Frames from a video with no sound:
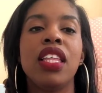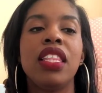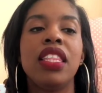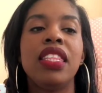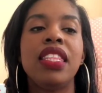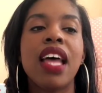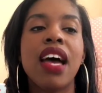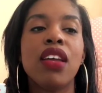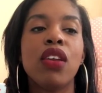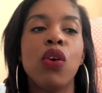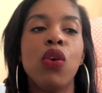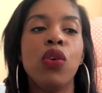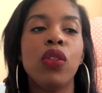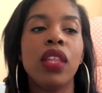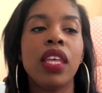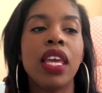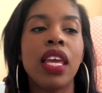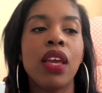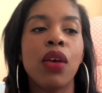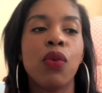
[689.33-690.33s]
not
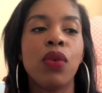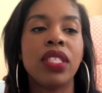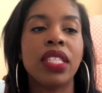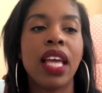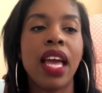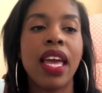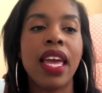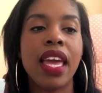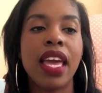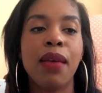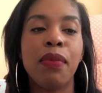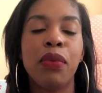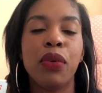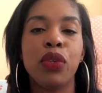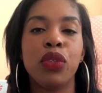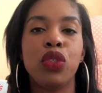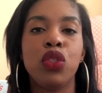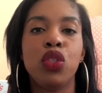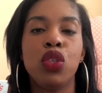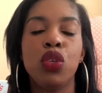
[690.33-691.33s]
only was I
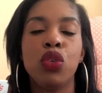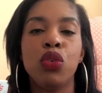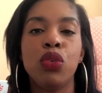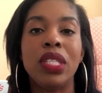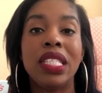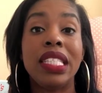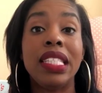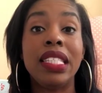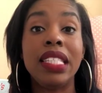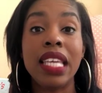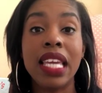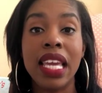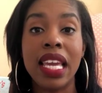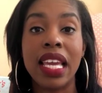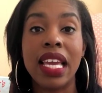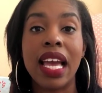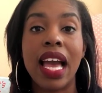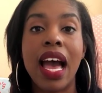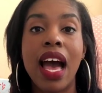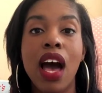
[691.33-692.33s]
able to
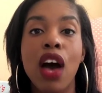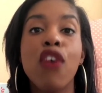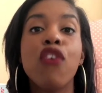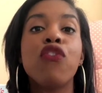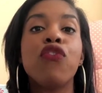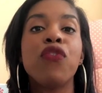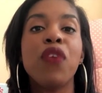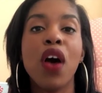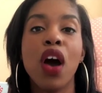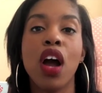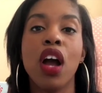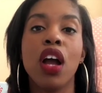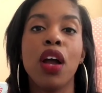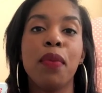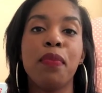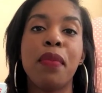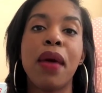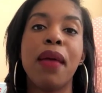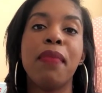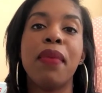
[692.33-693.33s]
see how far
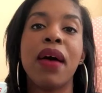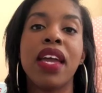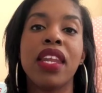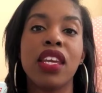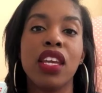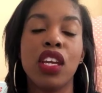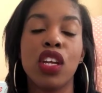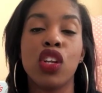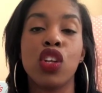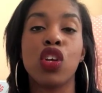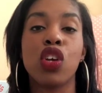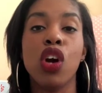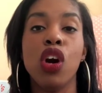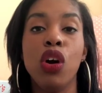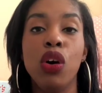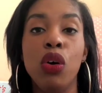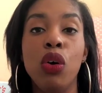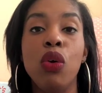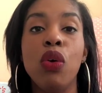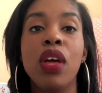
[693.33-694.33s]
my body could
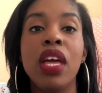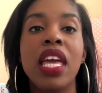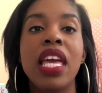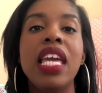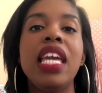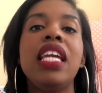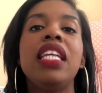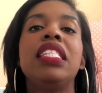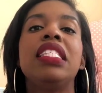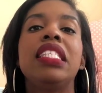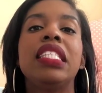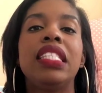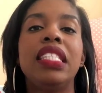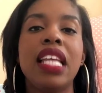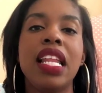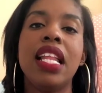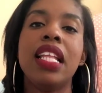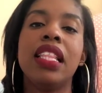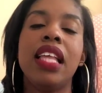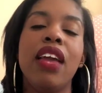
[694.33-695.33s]
go in
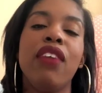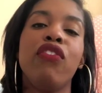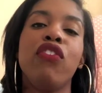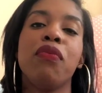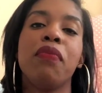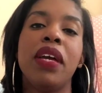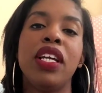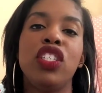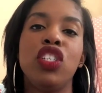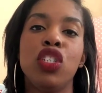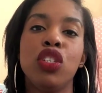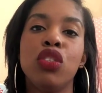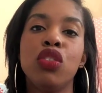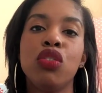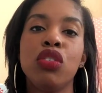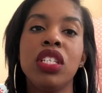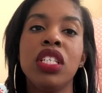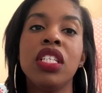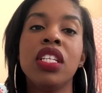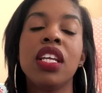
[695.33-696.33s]
sustaining life for my
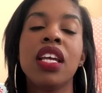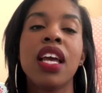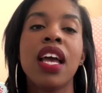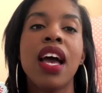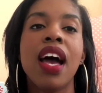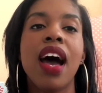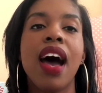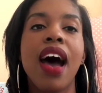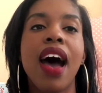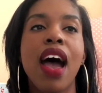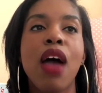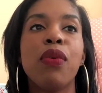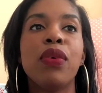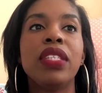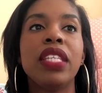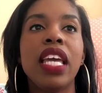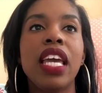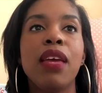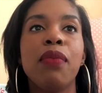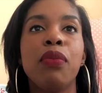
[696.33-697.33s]
children, I
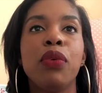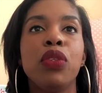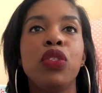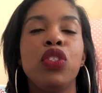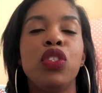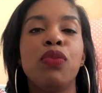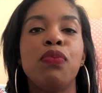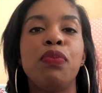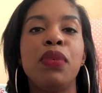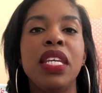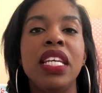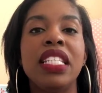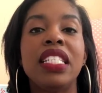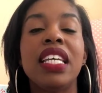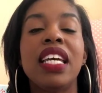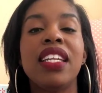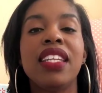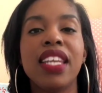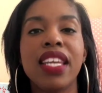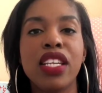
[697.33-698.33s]
was able to be
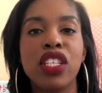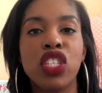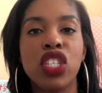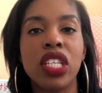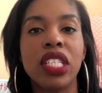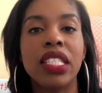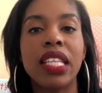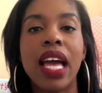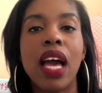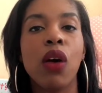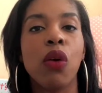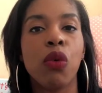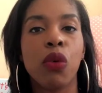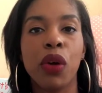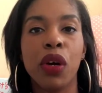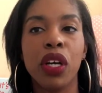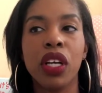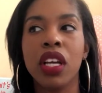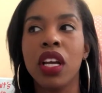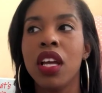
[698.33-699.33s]
tenacious at
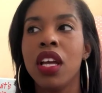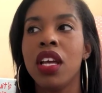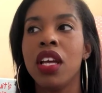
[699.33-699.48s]
work.